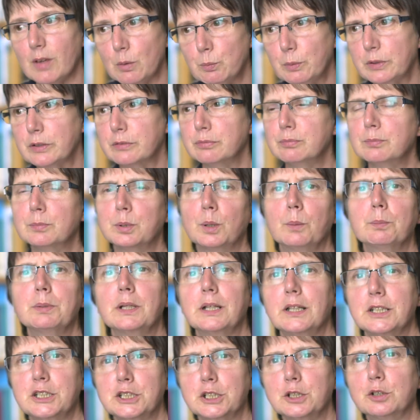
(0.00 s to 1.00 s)
with different
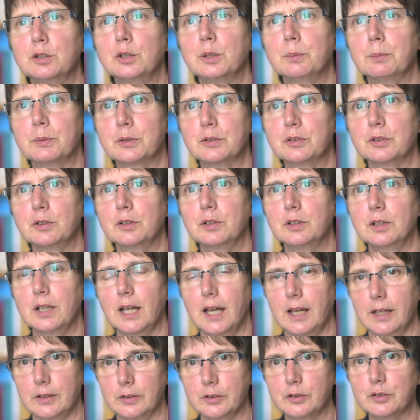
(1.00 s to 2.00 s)
population groups,
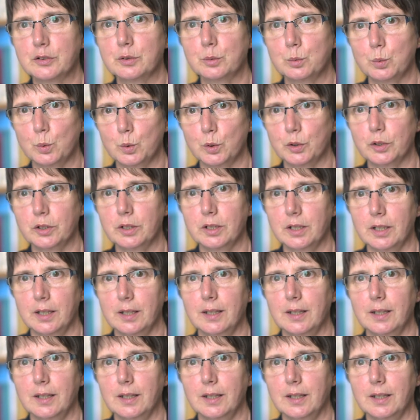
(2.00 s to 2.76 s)
and so on.